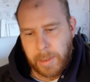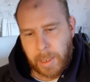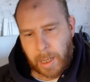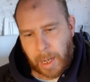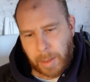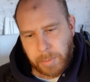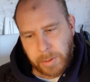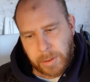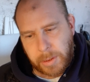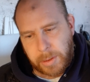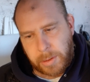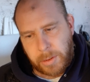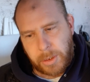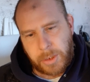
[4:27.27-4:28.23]
I would
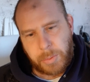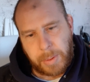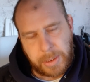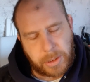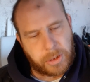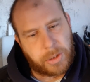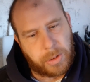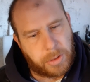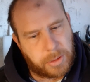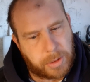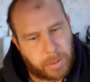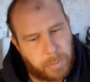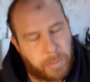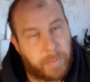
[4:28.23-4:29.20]
switch to
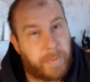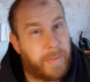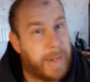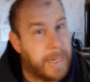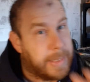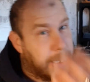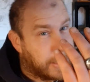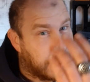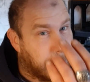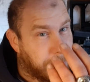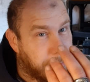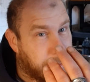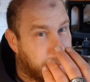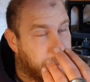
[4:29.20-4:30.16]
sort of latex
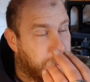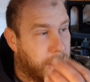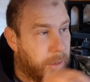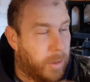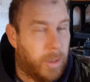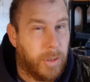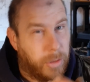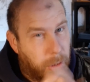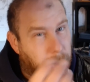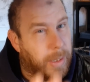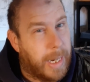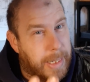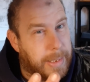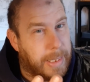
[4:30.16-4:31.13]
gloves or
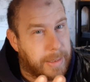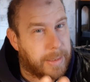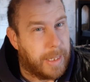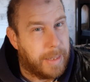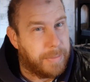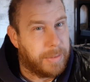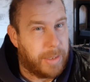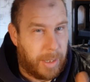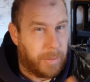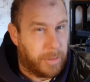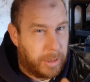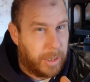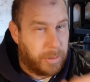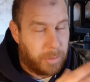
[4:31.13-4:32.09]
non-latex gloves,
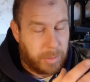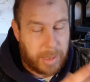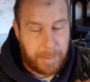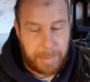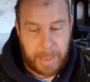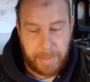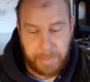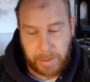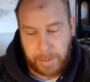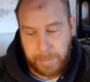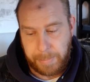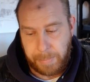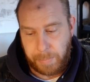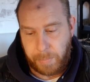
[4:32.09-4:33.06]
surgical type gloves,
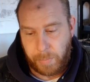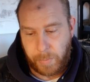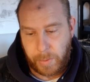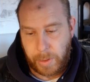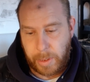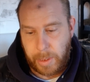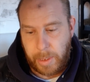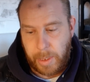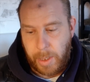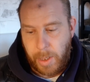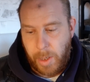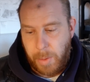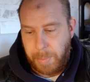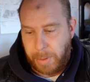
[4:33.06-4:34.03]

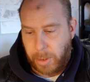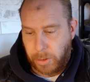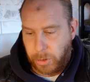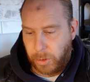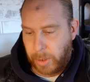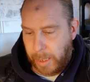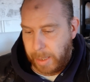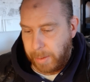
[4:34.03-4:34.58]
because you'll be